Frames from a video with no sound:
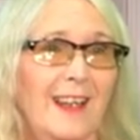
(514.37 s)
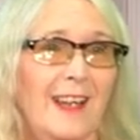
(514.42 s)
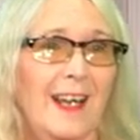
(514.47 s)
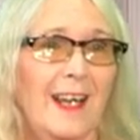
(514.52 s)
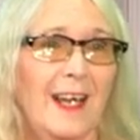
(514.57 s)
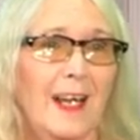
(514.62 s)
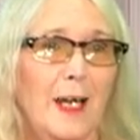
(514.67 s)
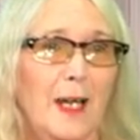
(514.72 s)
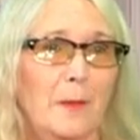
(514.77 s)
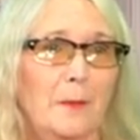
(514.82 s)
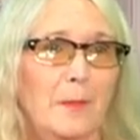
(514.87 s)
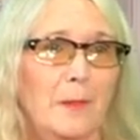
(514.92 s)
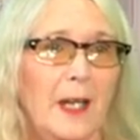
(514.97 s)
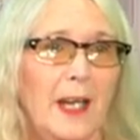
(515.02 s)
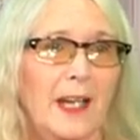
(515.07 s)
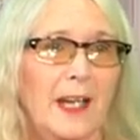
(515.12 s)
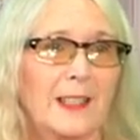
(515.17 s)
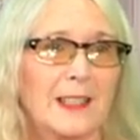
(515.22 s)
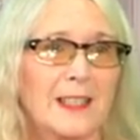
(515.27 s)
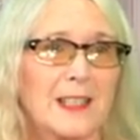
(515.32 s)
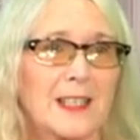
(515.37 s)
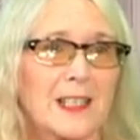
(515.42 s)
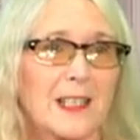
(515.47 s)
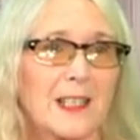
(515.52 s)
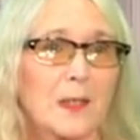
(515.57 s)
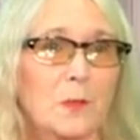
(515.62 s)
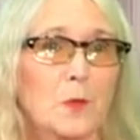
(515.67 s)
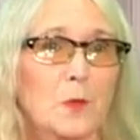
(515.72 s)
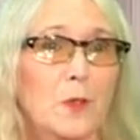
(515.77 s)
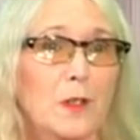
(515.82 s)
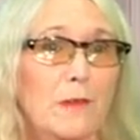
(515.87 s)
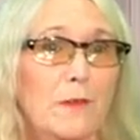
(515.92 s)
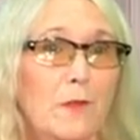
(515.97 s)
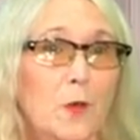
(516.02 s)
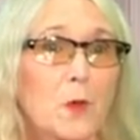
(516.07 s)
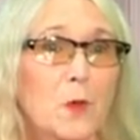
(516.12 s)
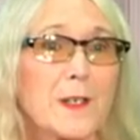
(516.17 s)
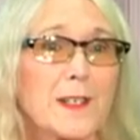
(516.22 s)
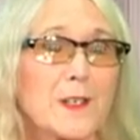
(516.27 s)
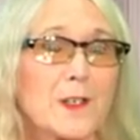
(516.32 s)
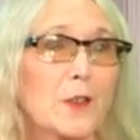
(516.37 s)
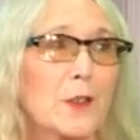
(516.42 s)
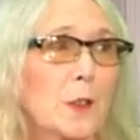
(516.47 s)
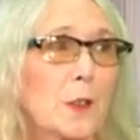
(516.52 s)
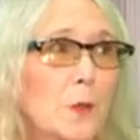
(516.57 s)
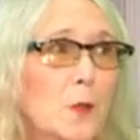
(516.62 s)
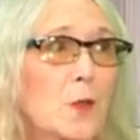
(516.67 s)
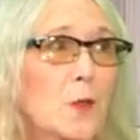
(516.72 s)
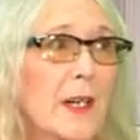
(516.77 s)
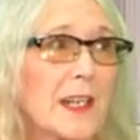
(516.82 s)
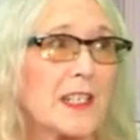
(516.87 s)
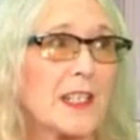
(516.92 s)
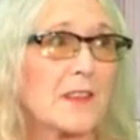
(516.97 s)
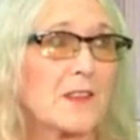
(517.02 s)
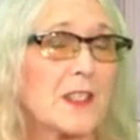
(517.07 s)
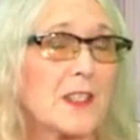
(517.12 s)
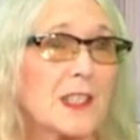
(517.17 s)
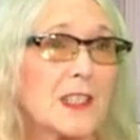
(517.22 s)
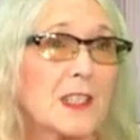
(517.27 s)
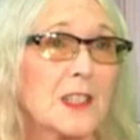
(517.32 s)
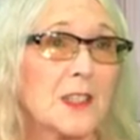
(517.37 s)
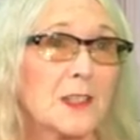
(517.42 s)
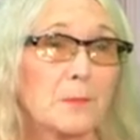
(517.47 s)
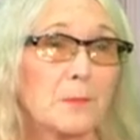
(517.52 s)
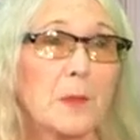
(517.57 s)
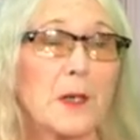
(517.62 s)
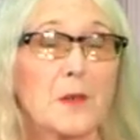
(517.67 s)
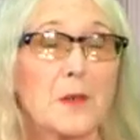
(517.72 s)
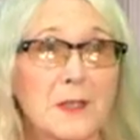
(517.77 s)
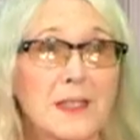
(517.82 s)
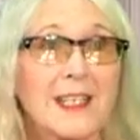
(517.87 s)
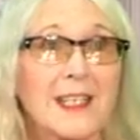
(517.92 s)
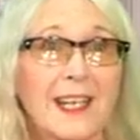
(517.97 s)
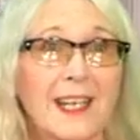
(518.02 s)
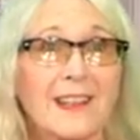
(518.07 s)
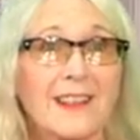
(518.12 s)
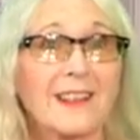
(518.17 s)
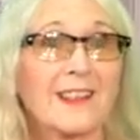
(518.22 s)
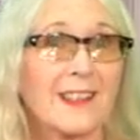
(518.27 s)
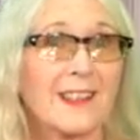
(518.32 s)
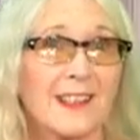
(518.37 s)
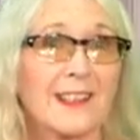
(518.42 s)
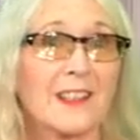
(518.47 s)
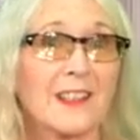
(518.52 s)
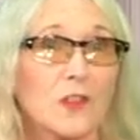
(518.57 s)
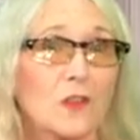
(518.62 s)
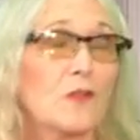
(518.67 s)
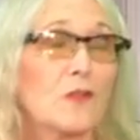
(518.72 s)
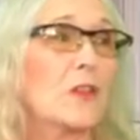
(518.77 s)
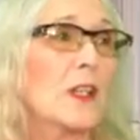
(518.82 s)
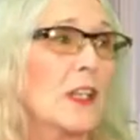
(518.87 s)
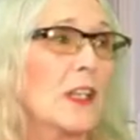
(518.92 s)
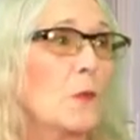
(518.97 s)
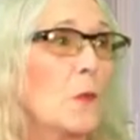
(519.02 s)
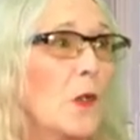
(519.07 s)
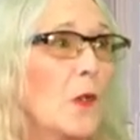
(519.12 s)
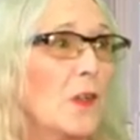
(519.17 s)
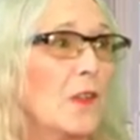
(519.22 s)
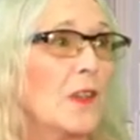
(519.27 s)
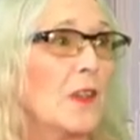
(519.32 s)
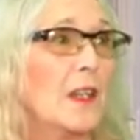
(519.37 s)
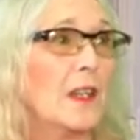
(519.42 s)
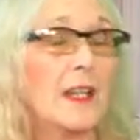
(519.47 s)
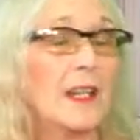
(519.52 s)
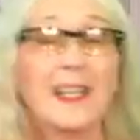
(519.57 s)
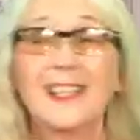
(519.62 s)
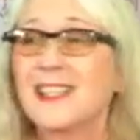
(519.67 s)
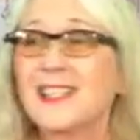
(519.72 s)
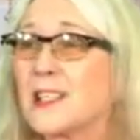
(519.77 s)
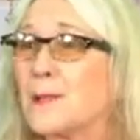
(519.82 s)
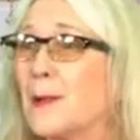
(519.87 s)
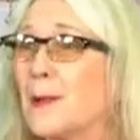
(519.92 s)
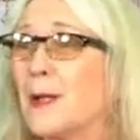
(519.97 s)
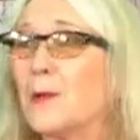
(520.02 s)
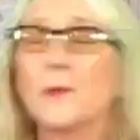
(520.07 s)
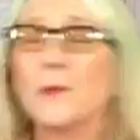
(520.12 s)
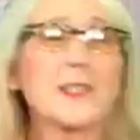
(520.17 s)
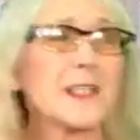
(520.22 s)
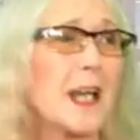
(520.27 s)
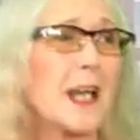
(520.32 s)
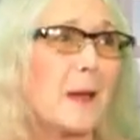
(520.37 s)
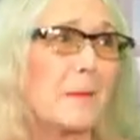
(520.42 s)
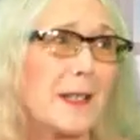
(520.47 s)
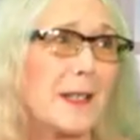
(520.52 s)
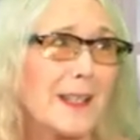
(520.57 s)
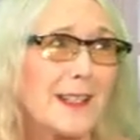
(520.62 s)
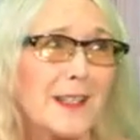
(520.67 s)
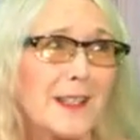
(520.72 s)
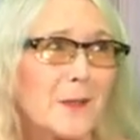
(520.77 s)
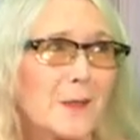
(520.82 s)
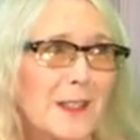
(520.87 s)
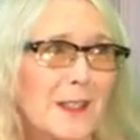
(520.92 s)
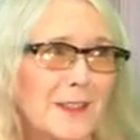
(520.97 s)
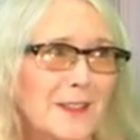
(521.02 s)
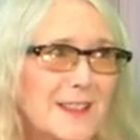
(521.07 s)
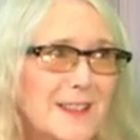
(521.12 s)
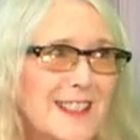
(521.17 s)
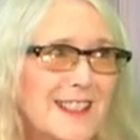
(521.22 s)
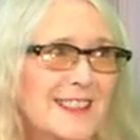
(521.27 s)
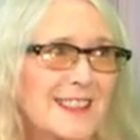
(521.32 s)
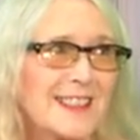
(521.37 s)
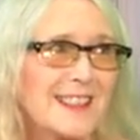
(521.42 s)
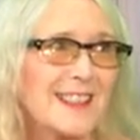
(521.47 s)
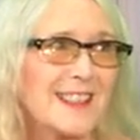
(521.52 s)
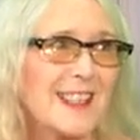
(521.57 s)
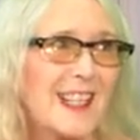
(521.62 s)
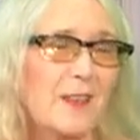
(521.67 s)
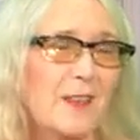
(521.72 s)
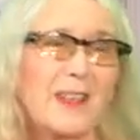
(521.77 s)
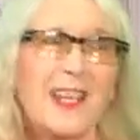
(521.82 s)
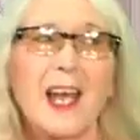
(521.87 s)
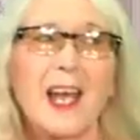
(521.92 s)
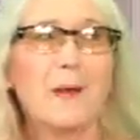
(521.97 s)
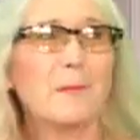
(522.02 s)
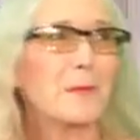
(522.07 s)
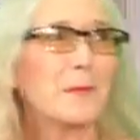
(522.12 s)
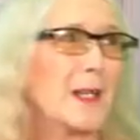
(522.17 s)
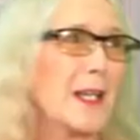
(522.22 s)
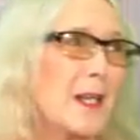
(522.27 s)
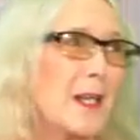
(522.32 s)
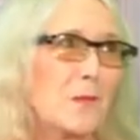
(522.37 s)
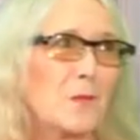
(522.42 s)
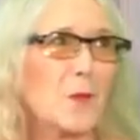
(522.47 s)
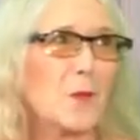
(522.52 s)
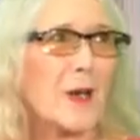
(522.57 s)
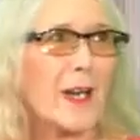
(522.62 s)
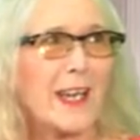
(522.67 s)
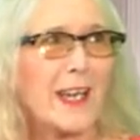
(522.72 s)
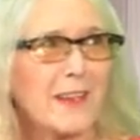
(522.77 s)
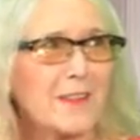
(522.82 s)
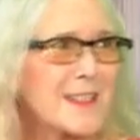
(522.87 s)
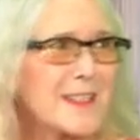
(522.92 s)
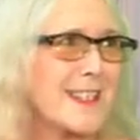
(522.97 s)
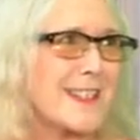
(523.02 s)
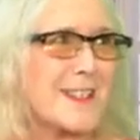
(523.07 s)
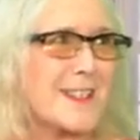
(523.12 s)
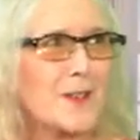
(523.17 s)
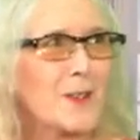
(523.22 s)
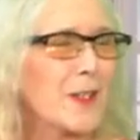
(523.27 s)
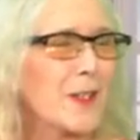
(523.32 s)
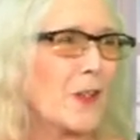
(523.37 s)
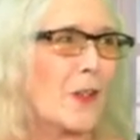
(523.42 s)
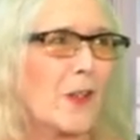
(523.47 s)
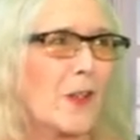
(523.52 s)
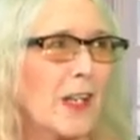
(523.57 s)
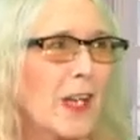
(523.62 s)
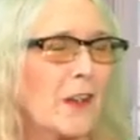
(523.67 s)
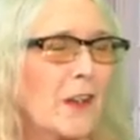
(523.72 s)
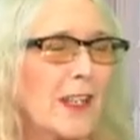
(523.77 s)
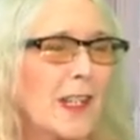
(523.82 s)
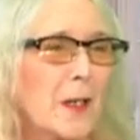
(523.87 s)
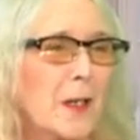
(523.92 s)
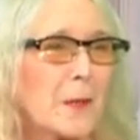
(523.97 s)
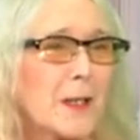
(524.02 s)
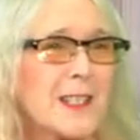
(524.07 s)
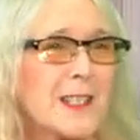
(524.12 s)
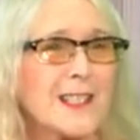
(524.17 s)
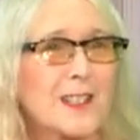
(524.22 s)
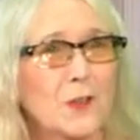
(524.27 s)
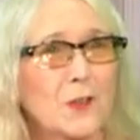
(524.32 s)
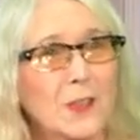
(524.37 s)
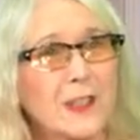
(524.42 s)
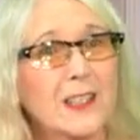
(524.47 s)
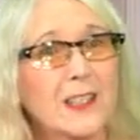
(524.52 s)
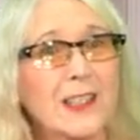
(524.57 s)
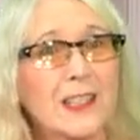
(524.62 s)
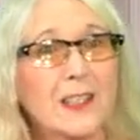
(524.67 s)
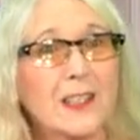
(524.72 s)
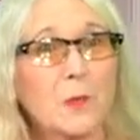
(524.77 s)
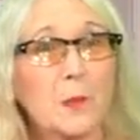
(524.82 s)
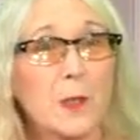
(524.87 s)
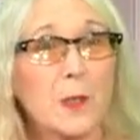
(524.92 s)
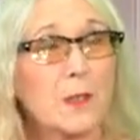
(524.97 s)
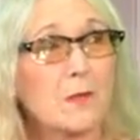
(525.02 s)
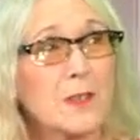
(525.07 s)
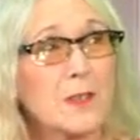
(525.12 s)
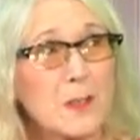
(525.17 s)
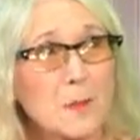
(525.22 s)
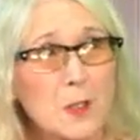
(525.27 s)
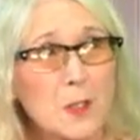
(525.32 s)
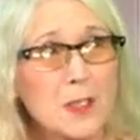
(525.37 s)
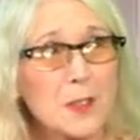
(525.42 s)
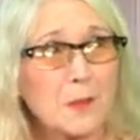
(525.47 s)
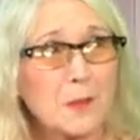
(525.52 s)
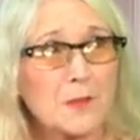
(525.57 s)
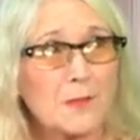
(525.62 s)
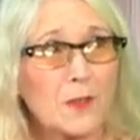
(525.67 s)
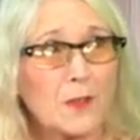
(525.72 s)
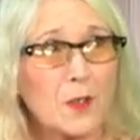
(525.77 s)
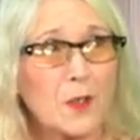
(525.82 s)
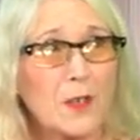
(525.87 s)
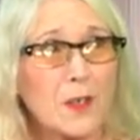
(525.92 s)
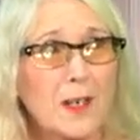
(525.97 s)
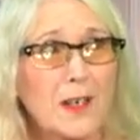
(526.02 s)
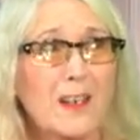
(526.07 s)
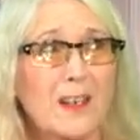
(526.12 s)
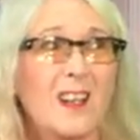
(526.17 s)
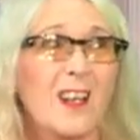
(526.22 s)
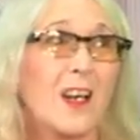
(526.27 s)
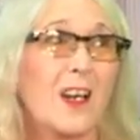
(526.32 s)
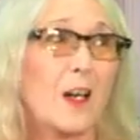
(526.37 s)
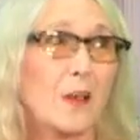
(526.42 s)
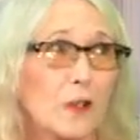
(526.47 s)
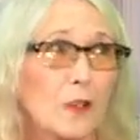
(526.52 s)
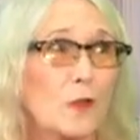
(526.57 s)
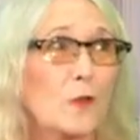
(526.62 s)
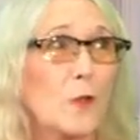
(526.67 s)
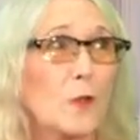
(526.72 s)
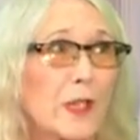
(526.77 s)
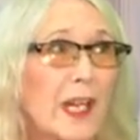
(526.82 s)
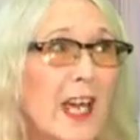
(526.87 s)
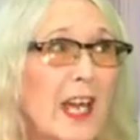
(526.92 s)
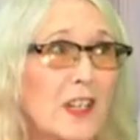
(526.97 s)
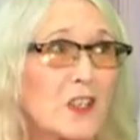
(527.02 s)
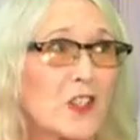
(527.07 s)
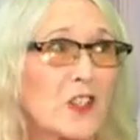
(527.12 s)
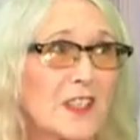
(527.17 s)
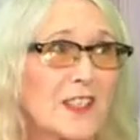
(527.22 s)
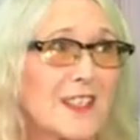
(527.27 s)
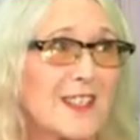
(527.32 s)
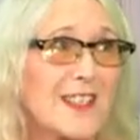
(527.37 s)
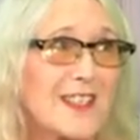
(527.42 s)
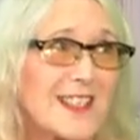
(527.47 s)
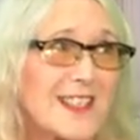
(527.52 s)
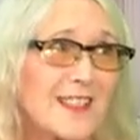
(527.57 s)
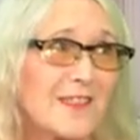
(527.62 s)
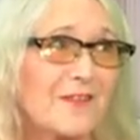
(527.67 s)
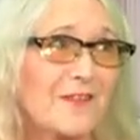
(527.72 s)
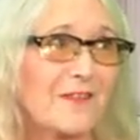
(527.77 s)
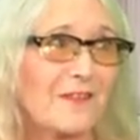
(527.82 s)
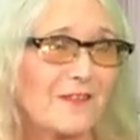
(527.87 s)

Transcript: And the more you focus on your proactivity, you're bound to get the thing that you really want, despite what's happening in the world. And we can't blame what else is going on out there, because the only thing that we are responsible for are our own actions.